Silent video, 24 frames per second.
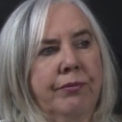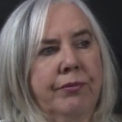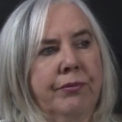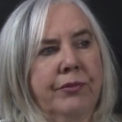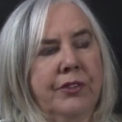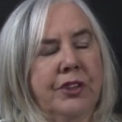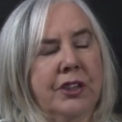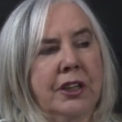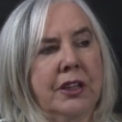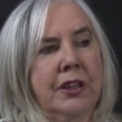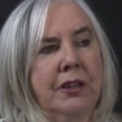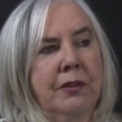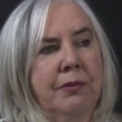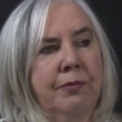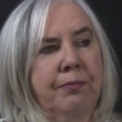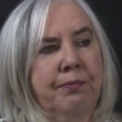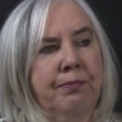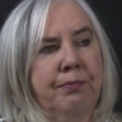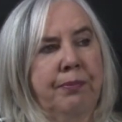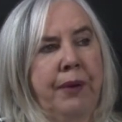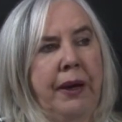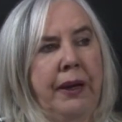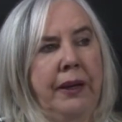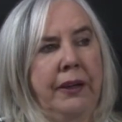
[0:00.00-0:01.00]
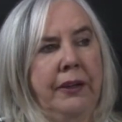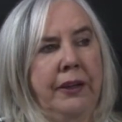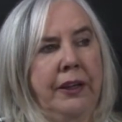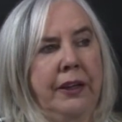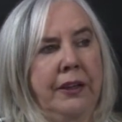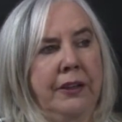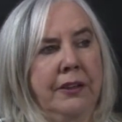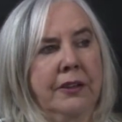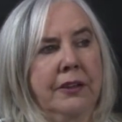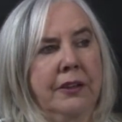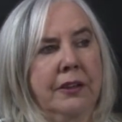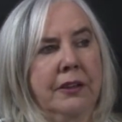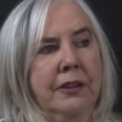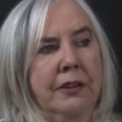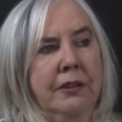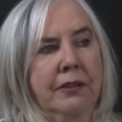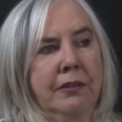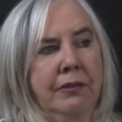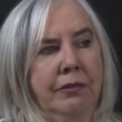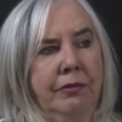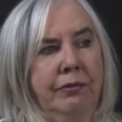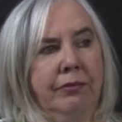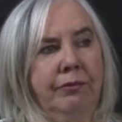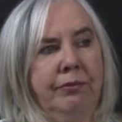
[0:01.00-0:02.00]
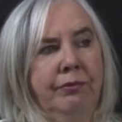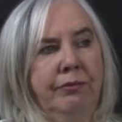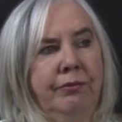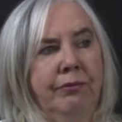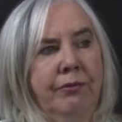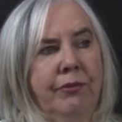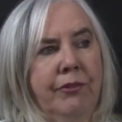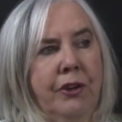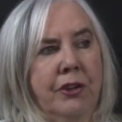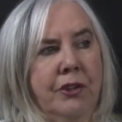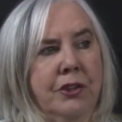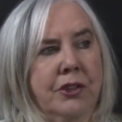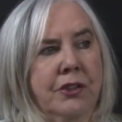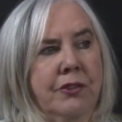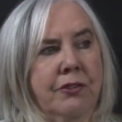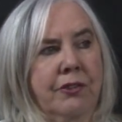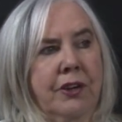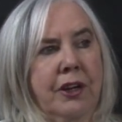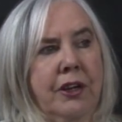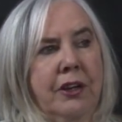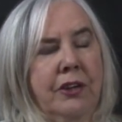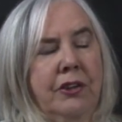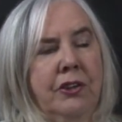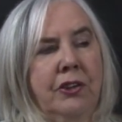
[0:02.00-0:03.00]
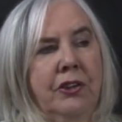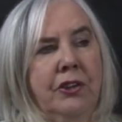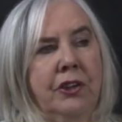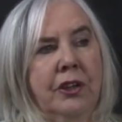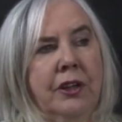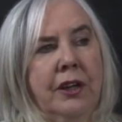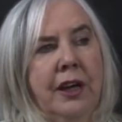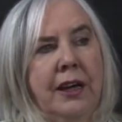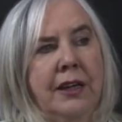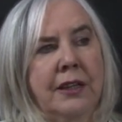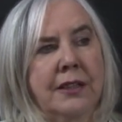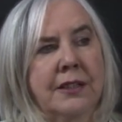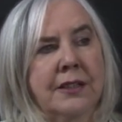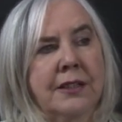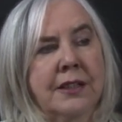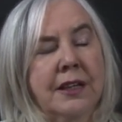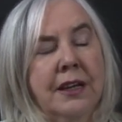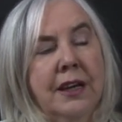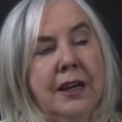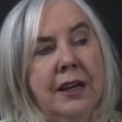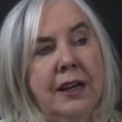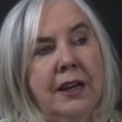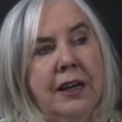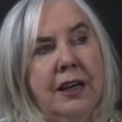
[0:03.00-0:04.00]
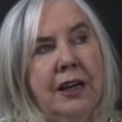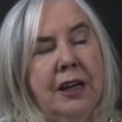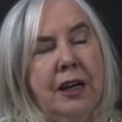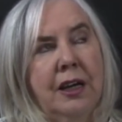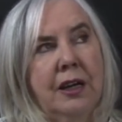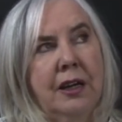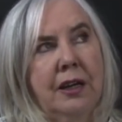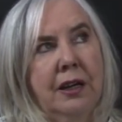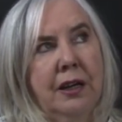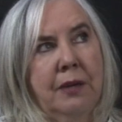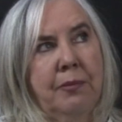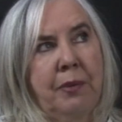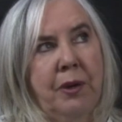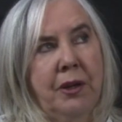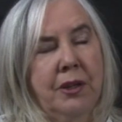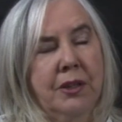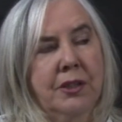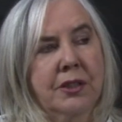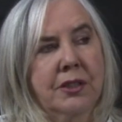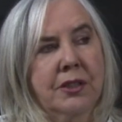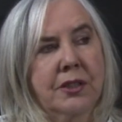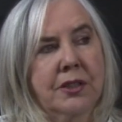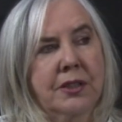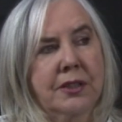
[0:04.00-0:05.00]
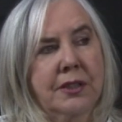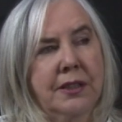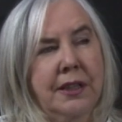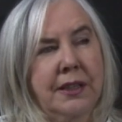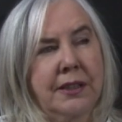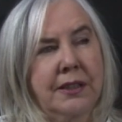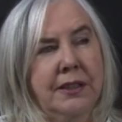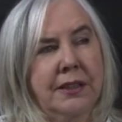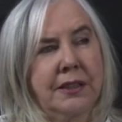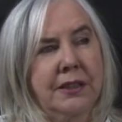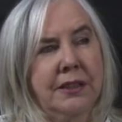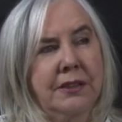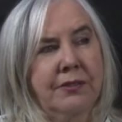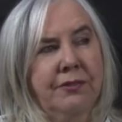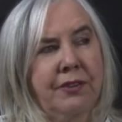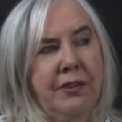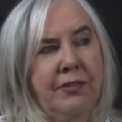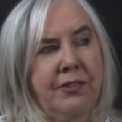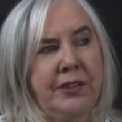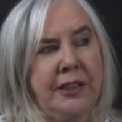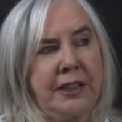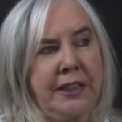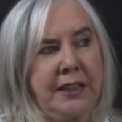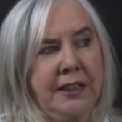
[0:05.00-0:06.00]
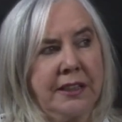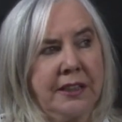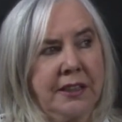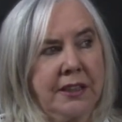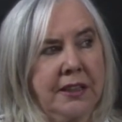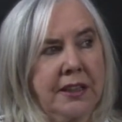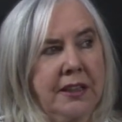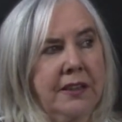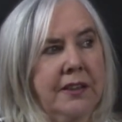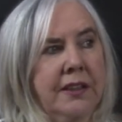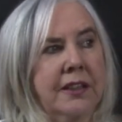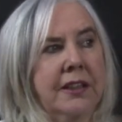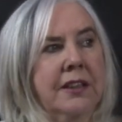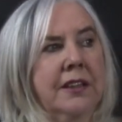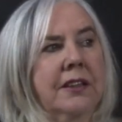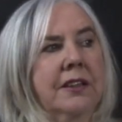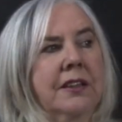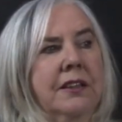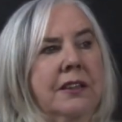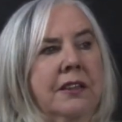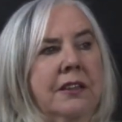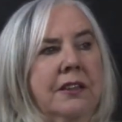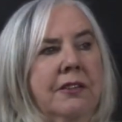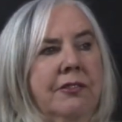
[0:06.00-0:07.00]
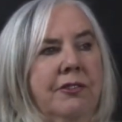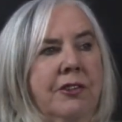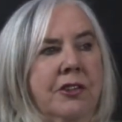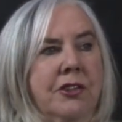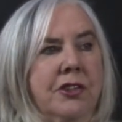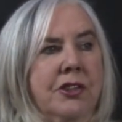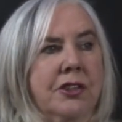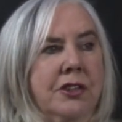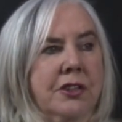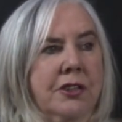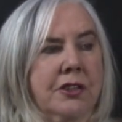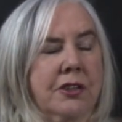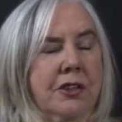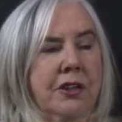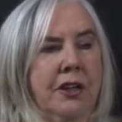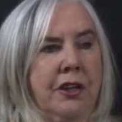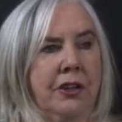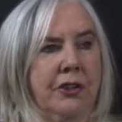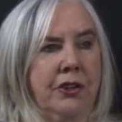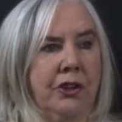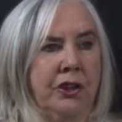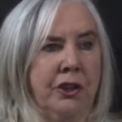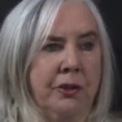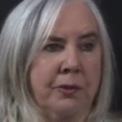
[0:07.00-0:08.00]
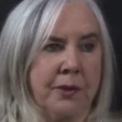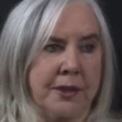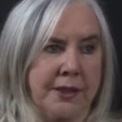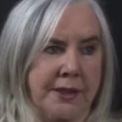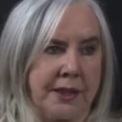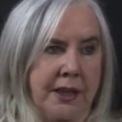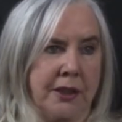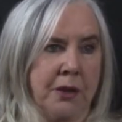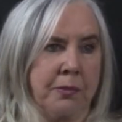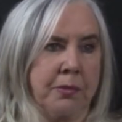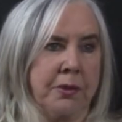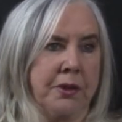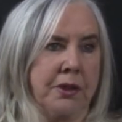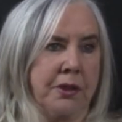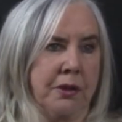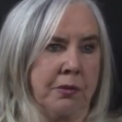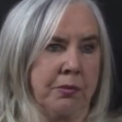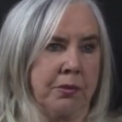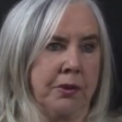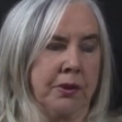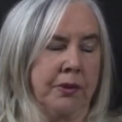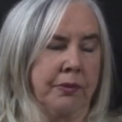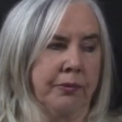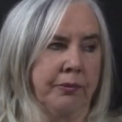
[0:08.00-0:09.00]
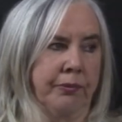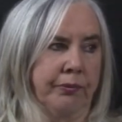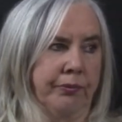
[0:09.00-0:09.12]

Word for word: she pioneered the thoughts of credit union. And about 1958, I think the first credit union was set up in Dublin.